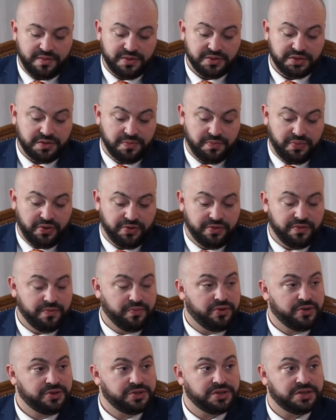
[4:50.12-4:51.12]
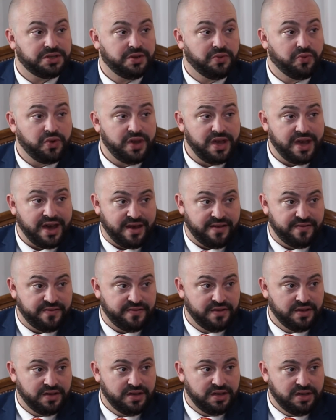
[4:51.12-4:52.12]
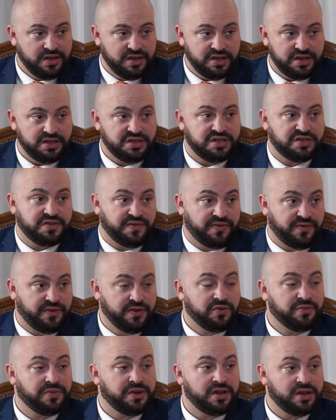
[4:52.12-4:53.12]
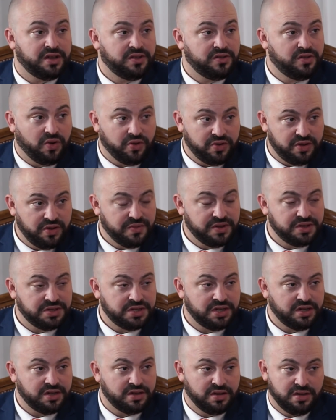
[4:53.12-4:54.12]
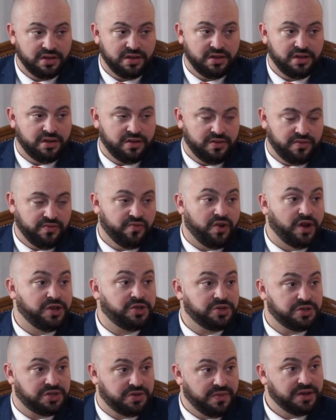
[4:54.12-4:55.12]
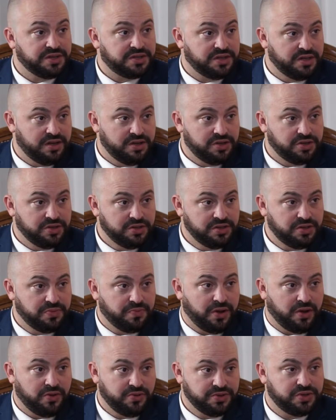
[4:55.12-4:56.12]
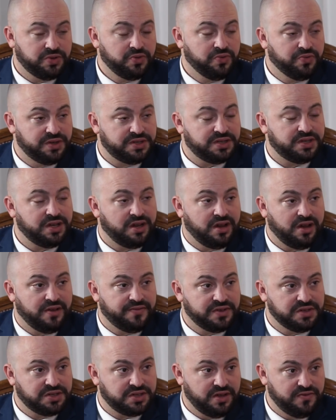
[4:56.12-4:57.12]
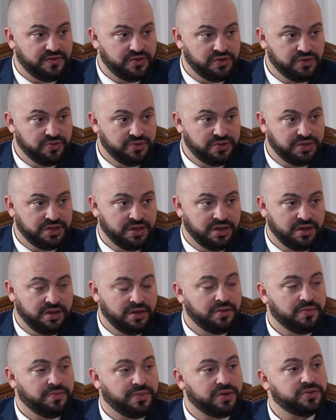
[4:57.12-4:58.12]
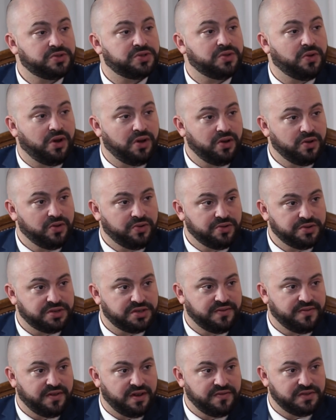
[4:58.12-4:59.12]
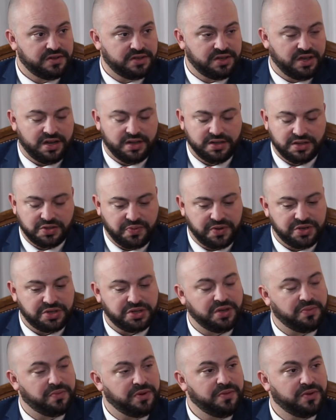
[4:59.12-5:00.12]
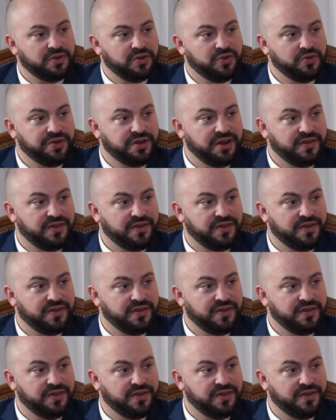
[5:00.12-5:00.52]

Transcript: the most important projects that we have is filming and documenting righteous amongst the nations, Poles who risked their life to save Jews, but also Holocaust survivors, and especially people who'd